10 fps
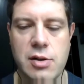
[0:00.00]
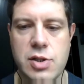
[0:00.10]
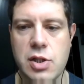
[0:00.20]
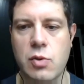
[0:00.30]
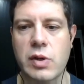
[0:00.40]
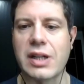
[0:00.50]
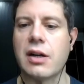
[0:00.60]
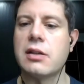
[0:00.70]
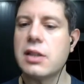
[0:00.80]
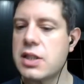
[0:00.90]
So
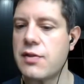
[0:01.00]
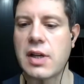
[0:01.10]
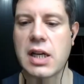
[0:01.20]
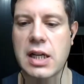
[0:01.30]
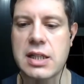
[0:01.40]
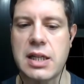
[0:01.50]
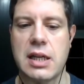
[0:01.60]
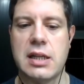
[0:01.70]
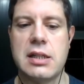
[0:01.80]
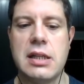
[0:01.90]
regardless of the
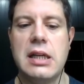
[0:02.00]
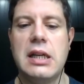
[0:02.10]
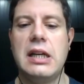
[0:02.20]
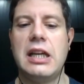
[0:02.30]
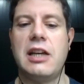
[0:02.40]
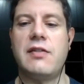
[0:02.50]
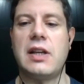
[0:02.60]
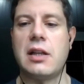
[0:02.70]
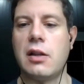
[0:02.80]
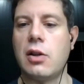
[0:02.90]
content, if
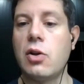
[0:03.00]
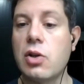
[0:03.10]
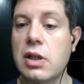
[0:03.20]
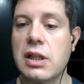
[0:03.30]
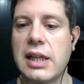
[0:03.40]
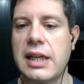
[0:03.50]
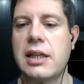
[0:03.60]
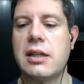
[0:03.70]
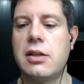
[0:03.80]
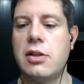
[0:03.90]
it looked
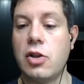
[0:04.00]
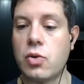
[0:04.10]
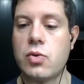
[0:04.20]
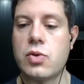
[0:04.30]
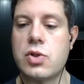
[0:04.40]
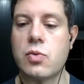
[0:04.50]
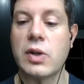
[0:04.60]
like news,